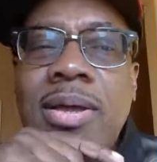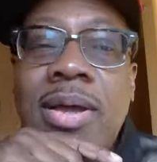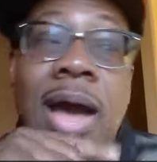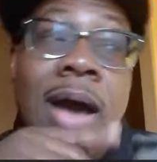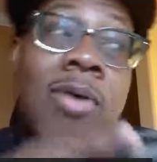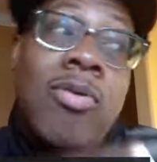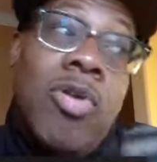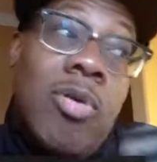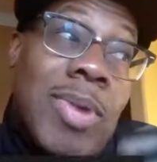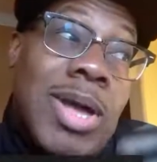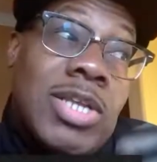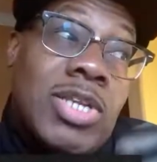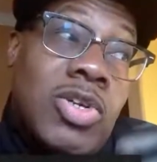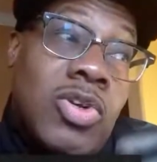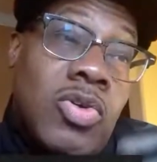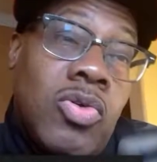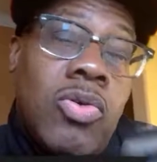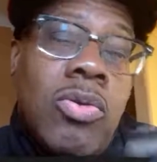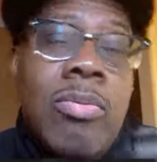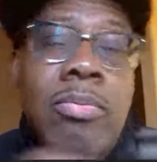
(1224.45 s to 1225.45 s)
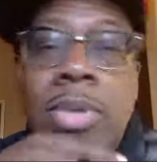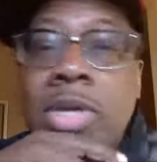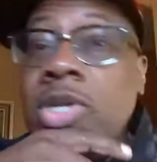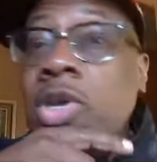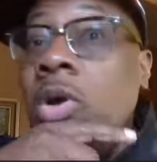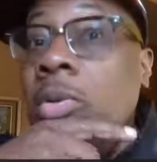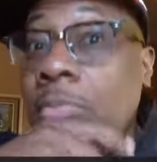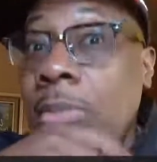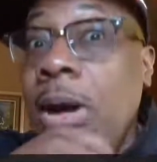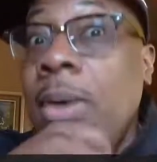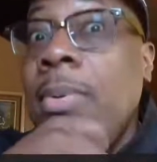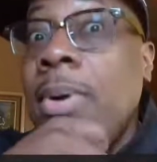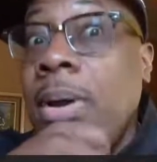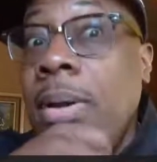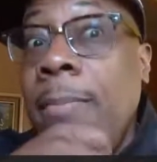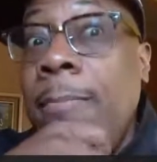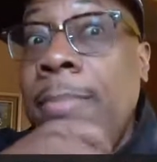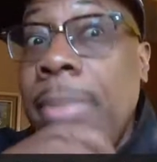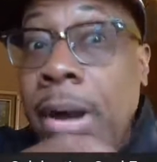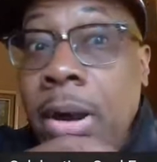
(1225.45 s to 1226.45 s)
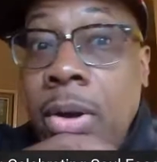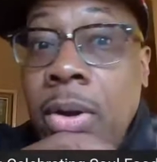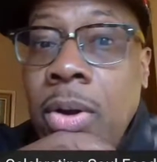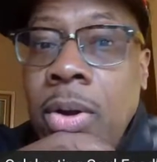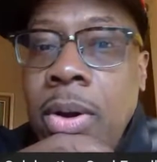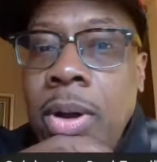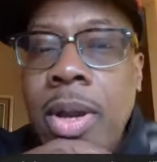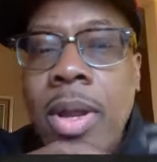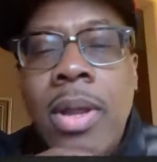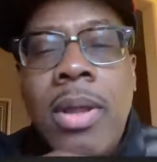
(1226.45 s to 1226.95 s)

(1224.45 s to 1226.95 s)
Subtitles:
I don't know about you, but your mama could burn.